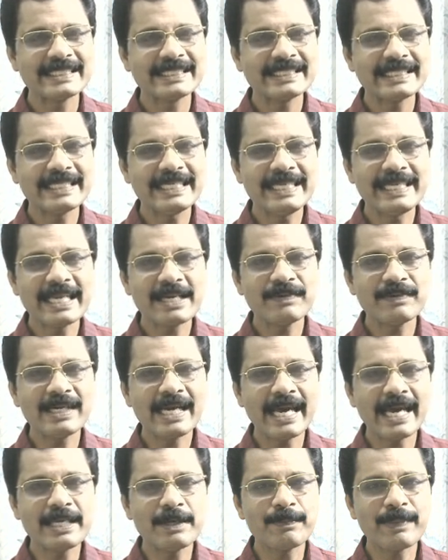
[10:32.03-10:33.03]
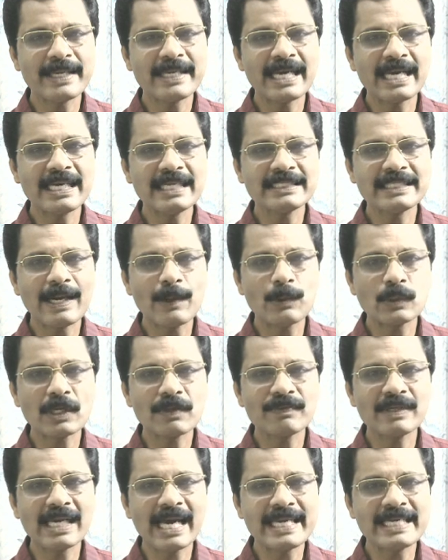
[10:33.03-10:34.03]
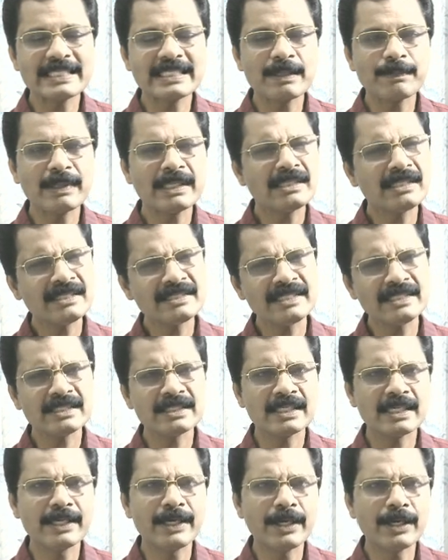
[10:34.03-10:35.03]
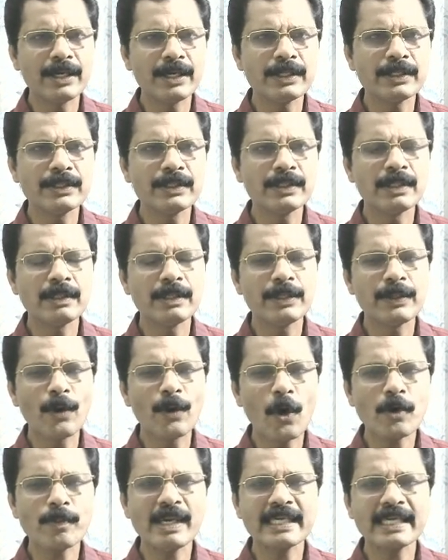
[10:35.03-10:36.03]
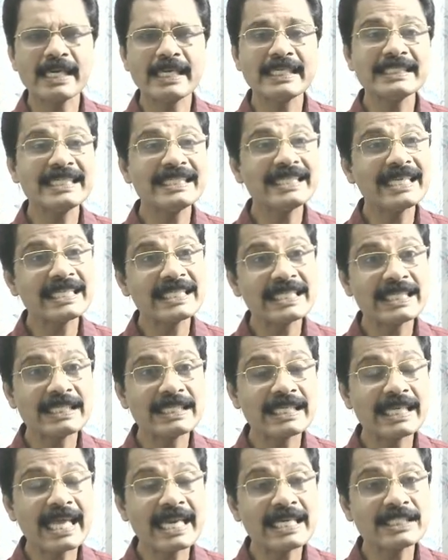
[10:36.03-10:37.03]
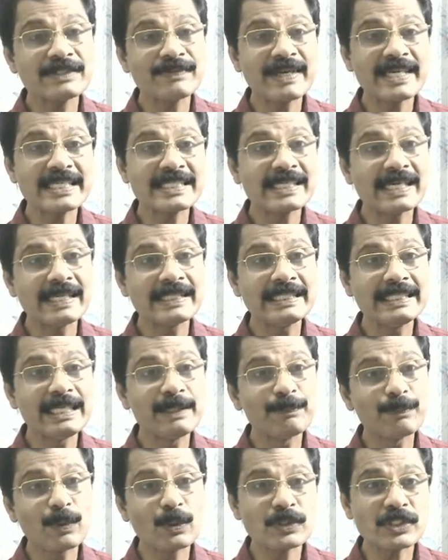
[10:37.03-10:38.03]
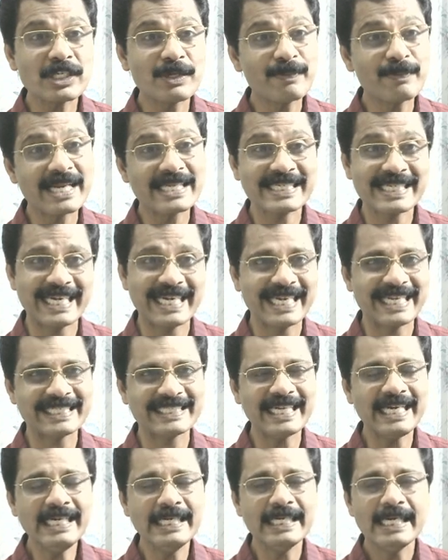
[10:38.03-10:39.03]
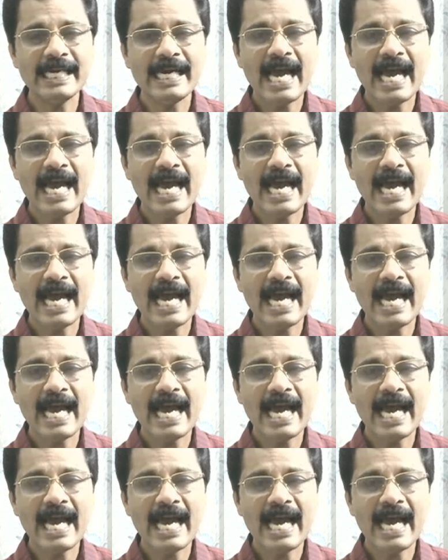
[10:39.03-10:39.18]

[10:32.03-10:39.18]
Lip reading: Inner whorl antipetalous, outer whorl antisepalous. This is a normal condition. That is why it is called a diplostomenous condition.